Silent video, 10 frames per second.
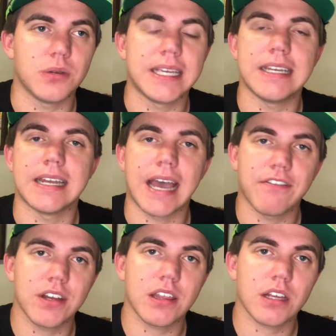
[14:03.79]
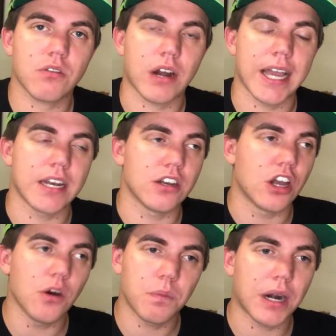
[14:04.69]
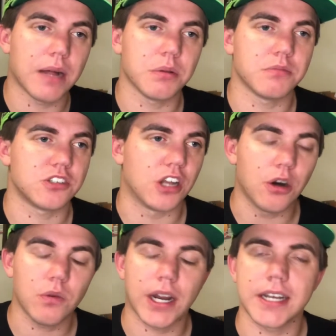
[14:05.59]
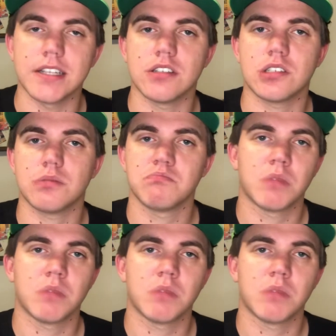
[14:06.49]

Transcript: He did everything right. No problems, no run-ins.